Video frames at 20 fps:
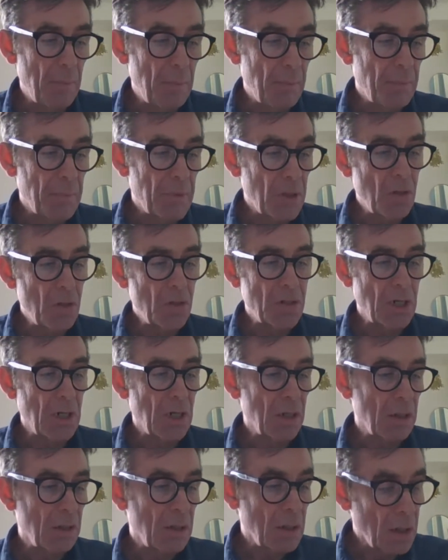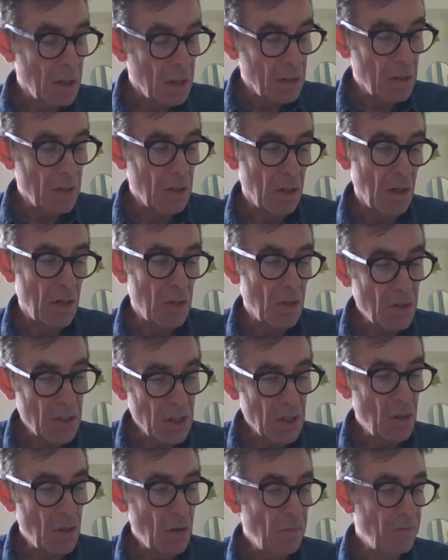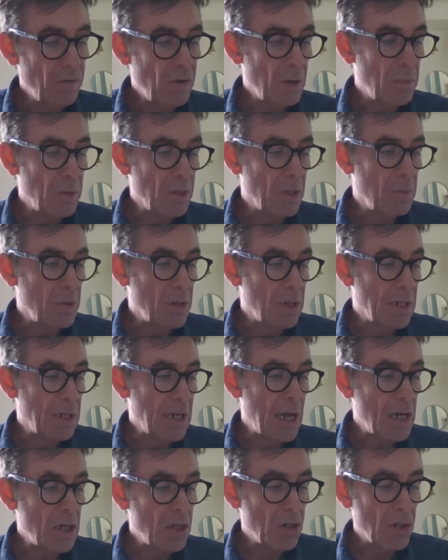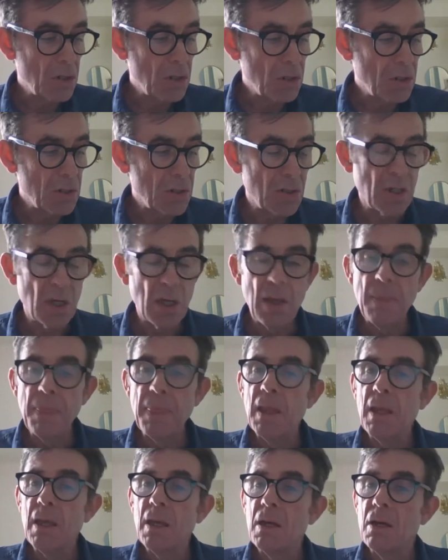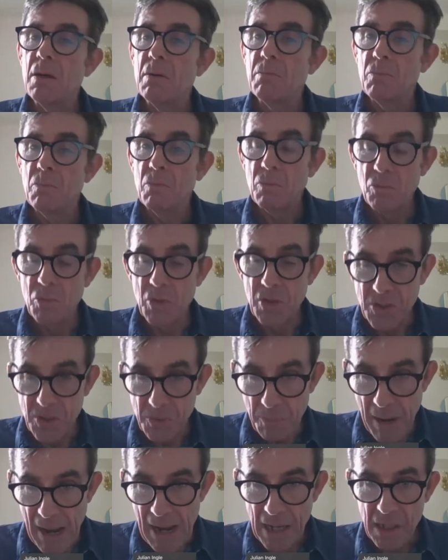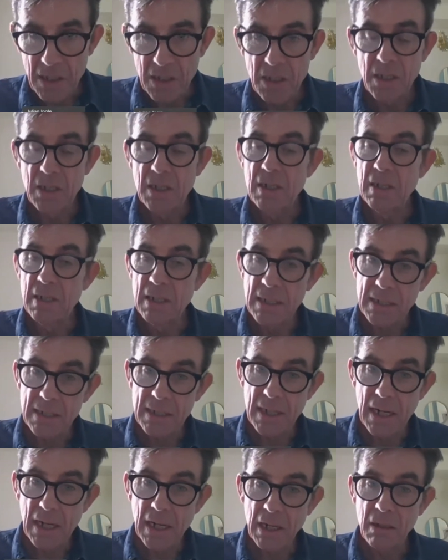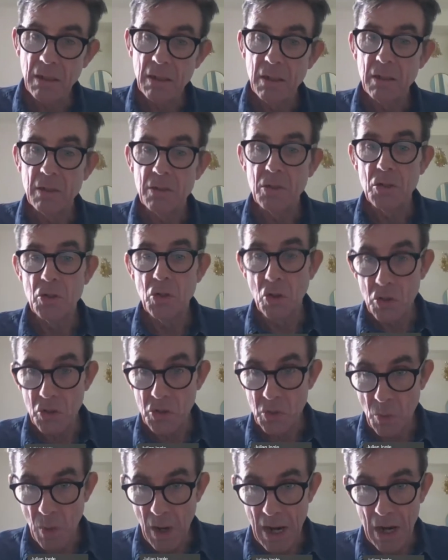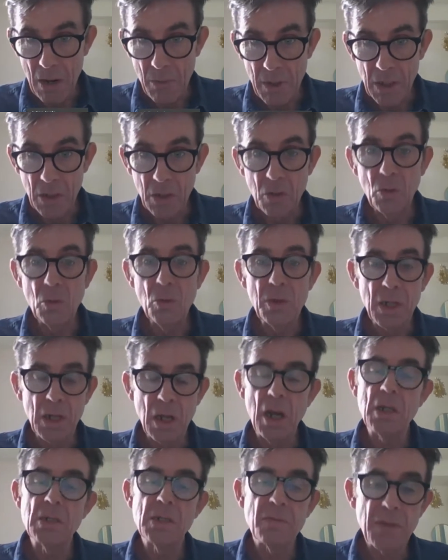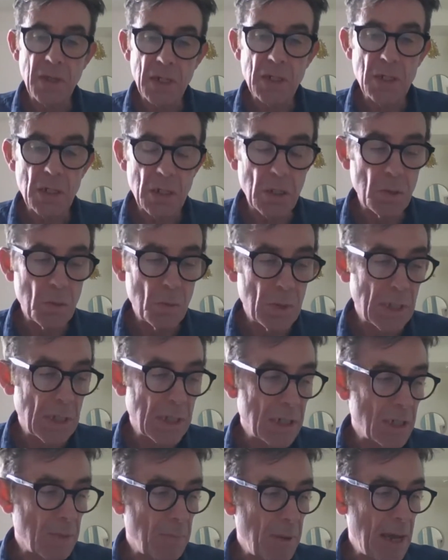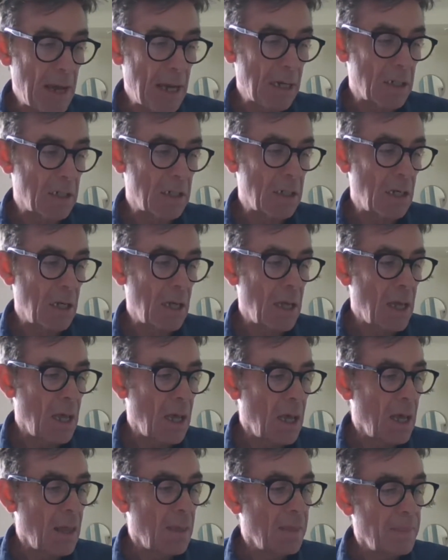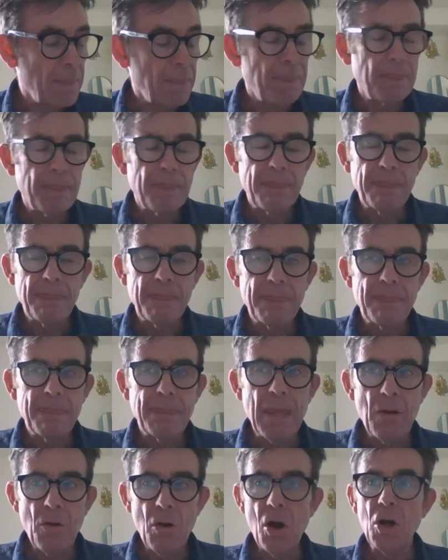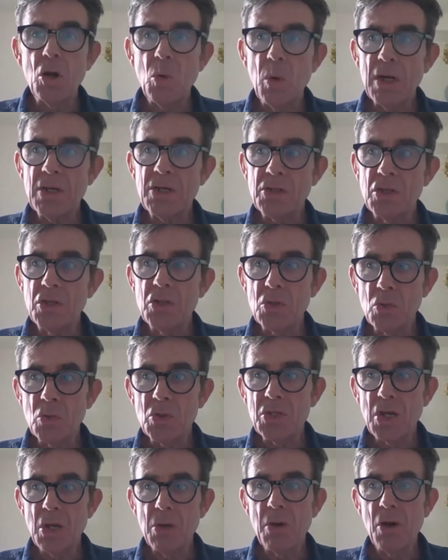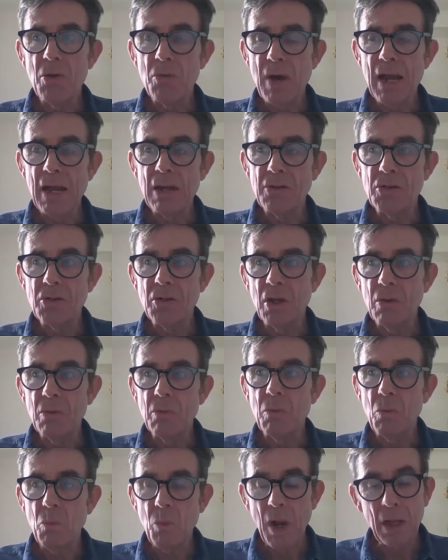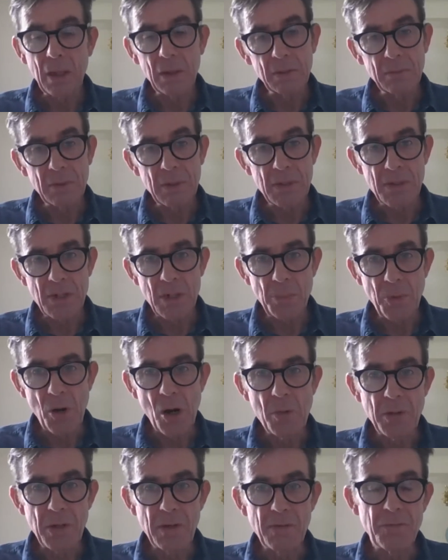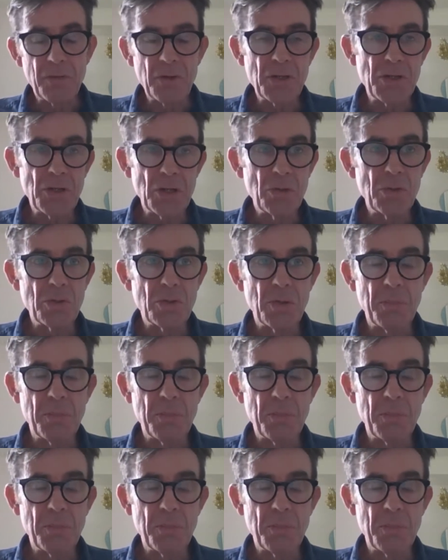using the non-verbal communications, respect, listening, not swearing, all the kinds of things that you would expect. There are questions also around, well, is it appropriate for a student to be